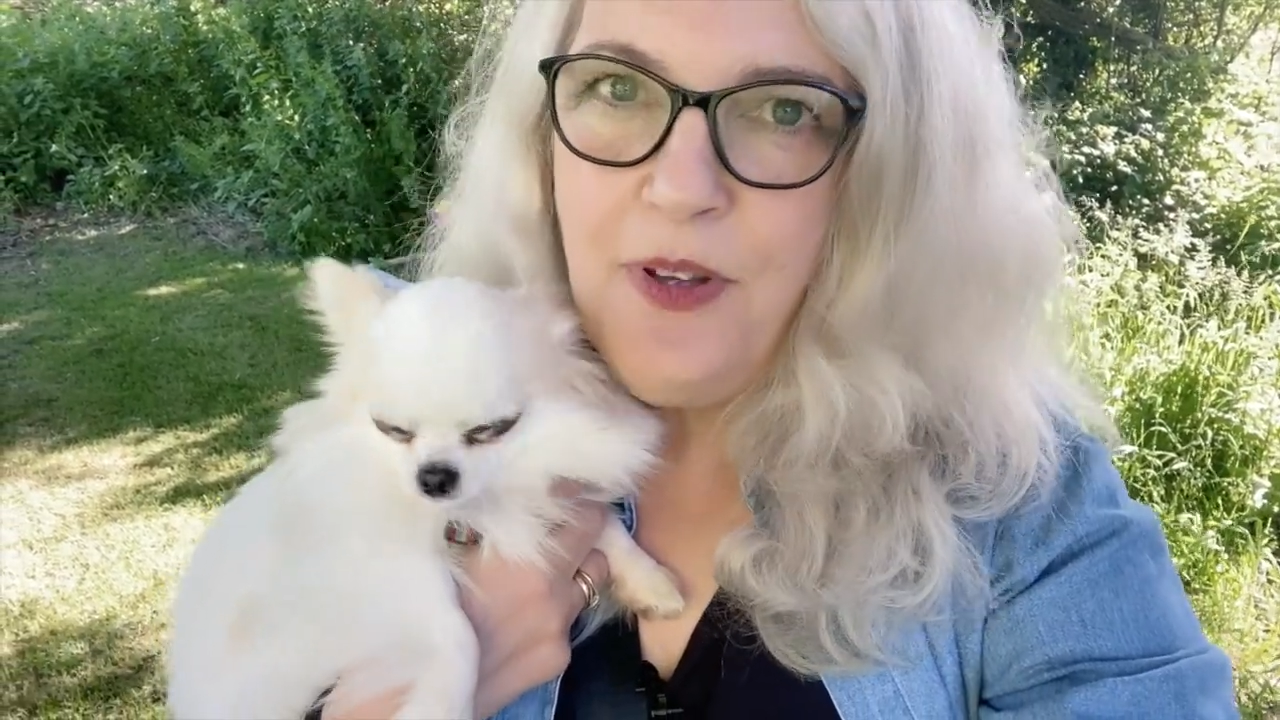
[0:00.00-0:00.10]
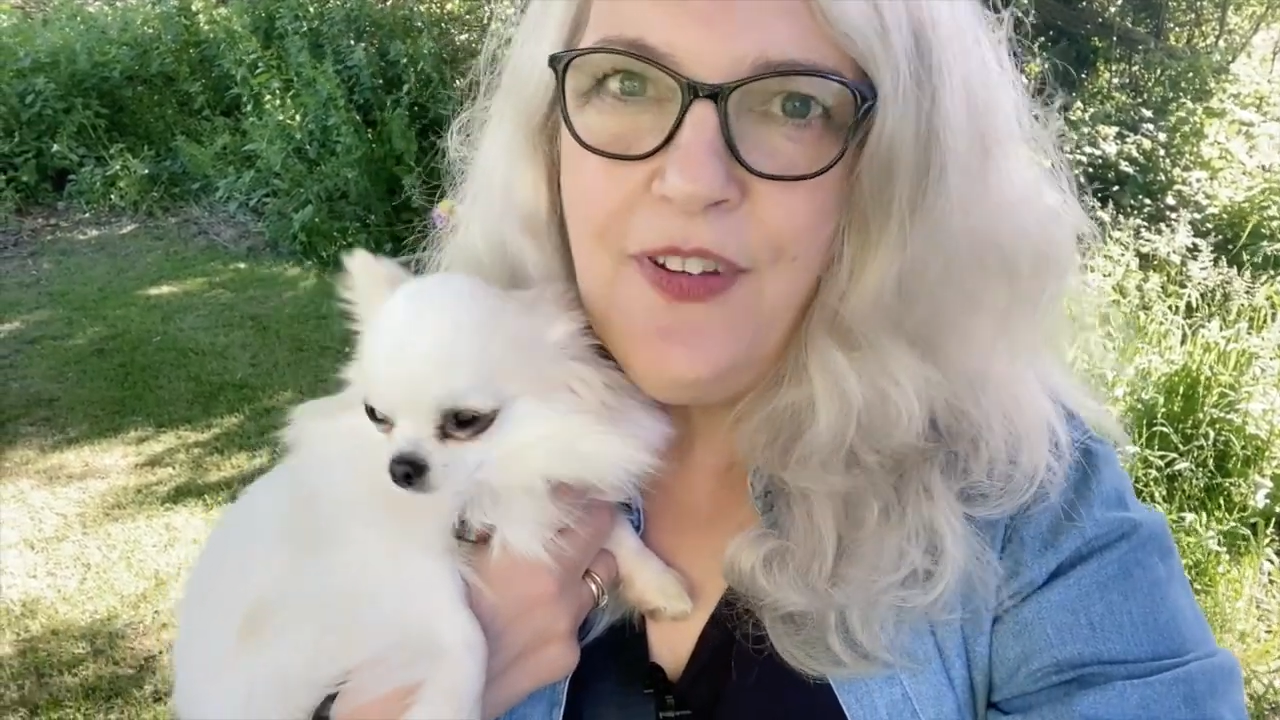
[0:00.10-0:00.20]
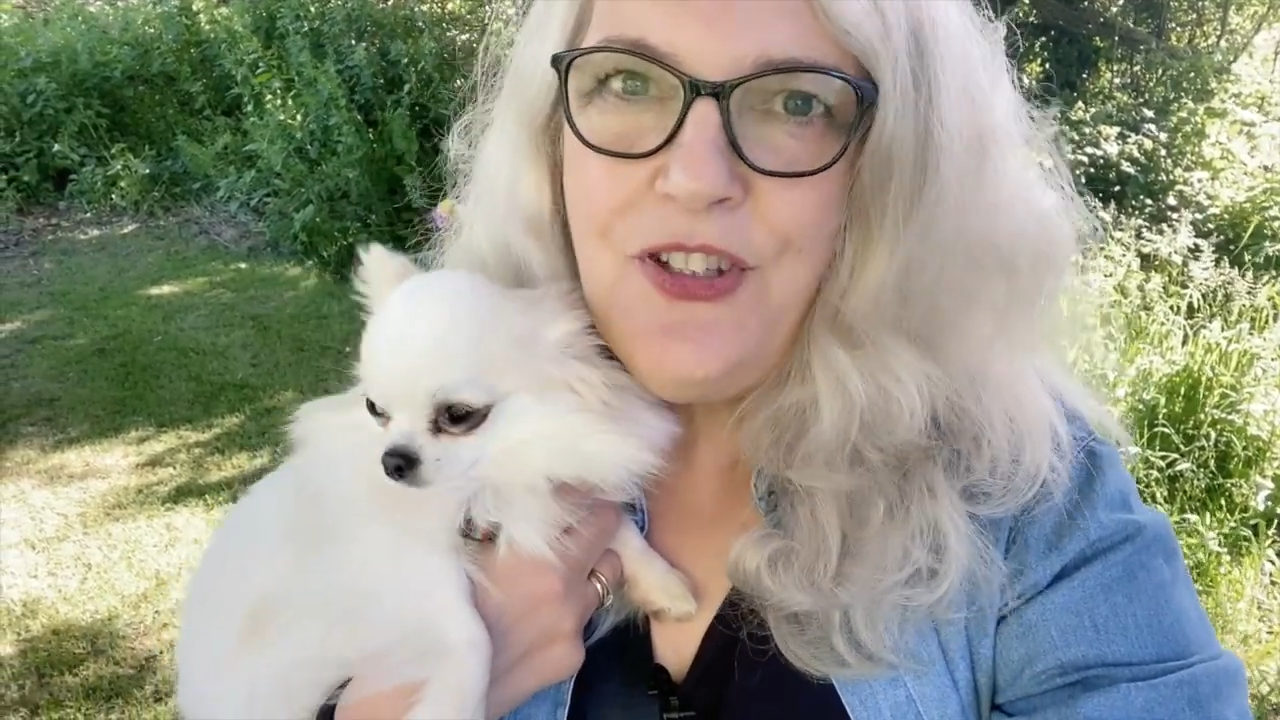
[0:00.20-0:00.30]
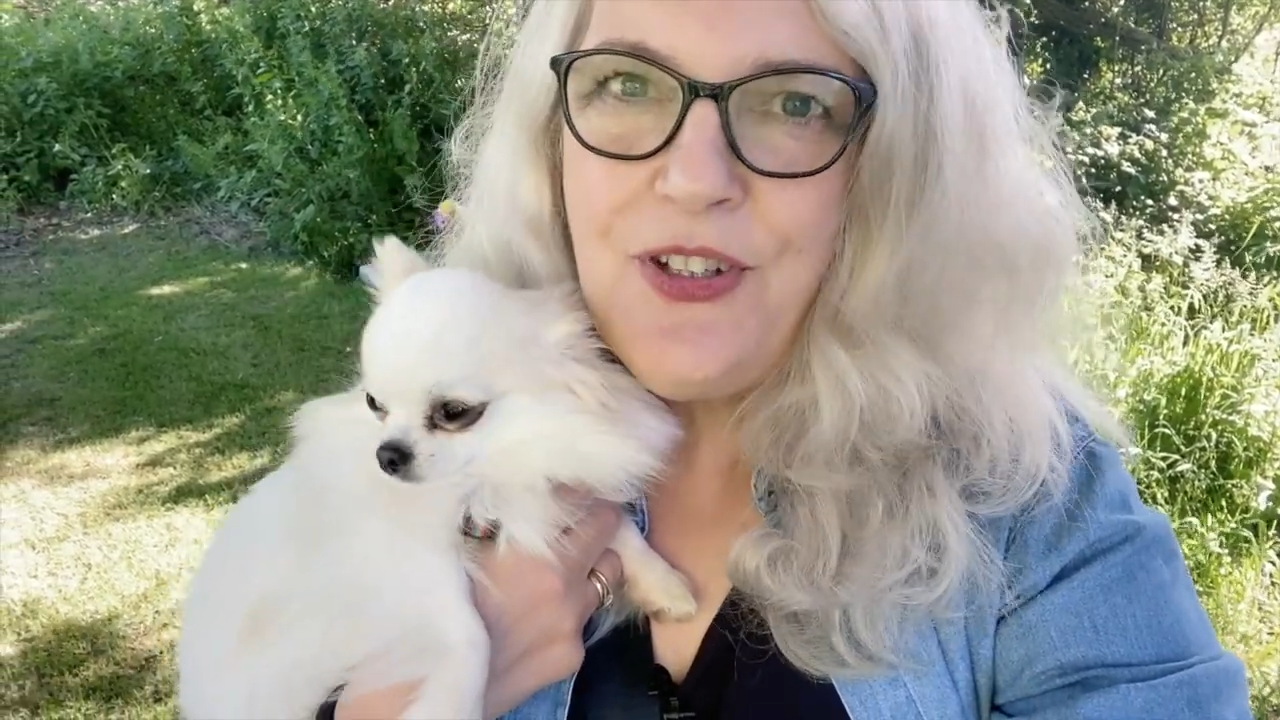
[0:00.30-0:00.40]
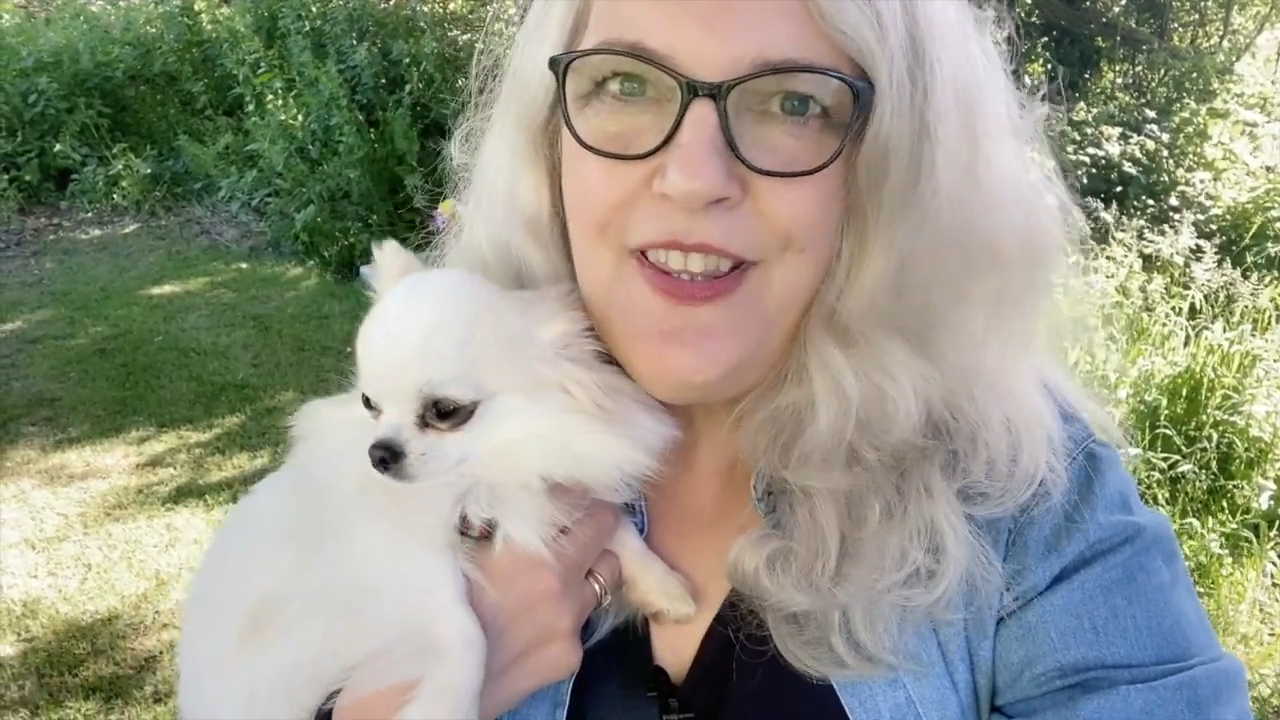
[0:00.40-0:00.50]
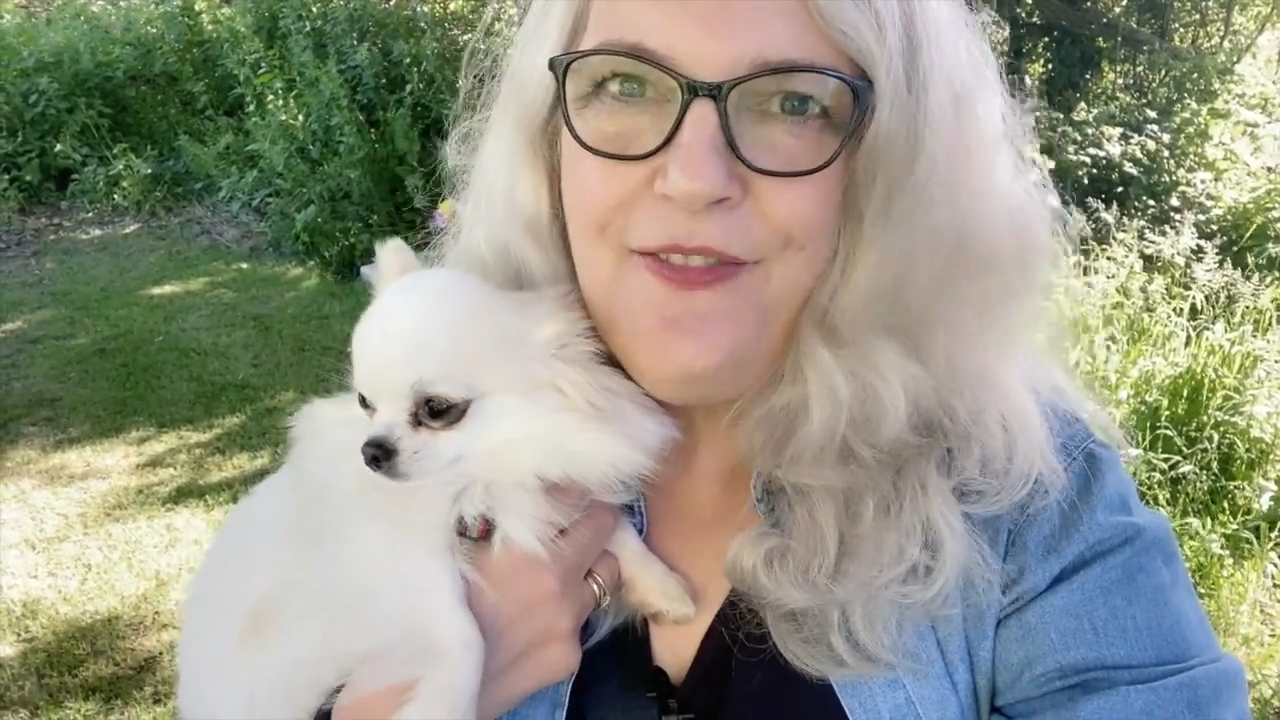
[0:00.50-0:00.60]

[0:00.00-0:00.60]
you've enjoyed the